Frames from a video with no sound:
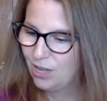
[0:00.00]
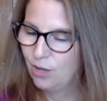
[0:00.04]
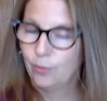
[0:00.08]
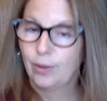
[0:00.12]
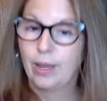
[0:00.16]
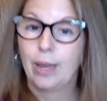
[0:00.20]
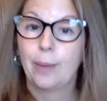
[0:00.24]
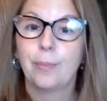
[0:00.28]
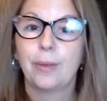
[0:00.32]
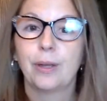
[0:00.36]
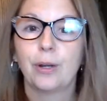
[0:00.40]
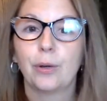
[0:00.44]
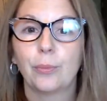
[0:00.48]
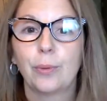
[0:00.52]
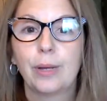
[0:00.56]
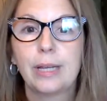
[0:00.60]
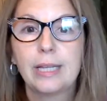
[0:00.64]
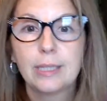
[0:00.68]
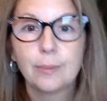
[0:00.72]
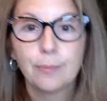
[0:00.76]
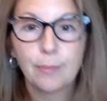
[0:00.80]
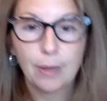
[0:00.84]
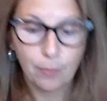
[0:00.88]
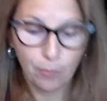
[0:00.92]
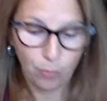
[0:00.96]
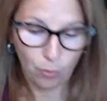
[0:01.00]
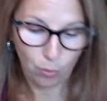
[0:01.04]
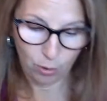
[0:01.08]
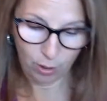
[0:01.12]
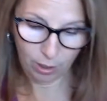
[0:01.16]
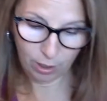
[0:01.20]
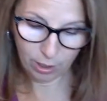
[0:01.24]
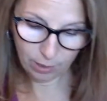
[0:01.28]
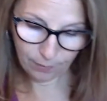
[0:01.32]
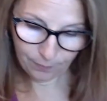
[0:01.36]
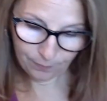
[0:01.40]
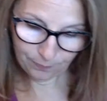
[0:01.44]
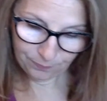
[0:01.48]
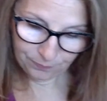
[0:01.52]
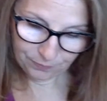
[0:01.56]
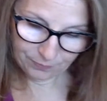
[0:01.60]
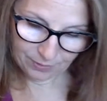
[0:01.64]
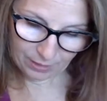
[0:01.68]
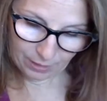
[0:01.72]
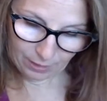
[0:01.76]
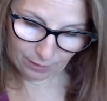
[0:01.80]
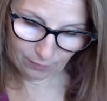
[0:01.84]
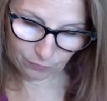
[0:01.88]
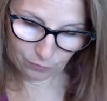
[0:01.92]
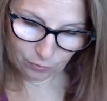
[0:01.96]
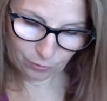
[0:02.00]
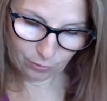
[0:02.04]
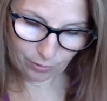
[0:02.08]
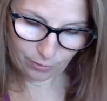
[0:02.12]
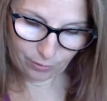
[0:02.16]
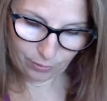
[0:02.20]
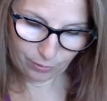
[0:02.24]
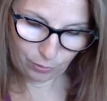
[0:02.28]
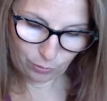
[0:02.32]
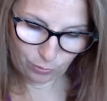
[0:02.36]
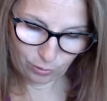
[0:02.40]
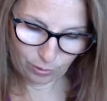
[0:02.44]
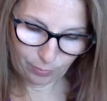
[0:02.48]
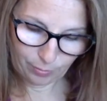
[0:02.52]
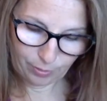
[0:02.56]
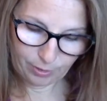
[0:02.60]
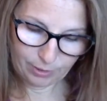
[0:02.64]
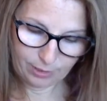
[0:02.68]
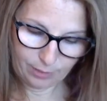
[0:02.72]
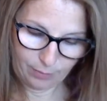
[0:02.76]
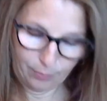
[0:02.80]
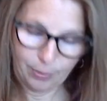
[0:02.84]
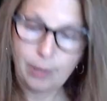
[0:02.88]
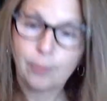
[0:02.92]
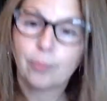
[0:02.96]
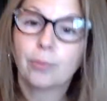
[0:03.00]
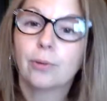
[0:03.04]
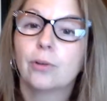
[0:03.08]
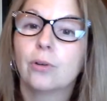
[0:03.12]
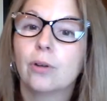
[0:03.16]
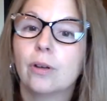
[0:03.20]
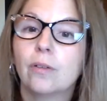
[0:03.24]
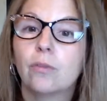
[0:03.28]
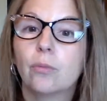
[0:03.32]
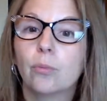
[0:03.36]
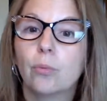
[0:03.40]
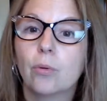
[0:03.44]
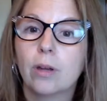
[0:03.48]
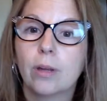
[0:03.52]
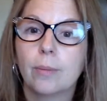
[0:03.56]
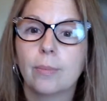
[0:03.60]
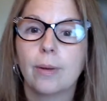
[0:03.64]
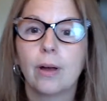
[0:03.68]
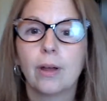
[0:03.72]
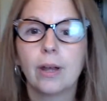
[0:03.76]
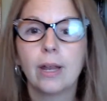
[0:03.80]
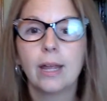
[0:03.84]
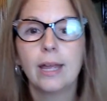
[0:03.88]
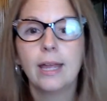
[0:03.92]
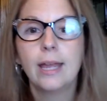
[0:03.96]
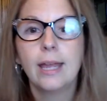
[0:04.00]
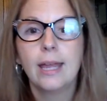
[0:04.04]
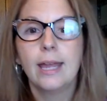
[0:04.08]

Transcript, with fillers: Okay, I'm going to erase my board. If you're using pencil and paper, you don't have to worry about it.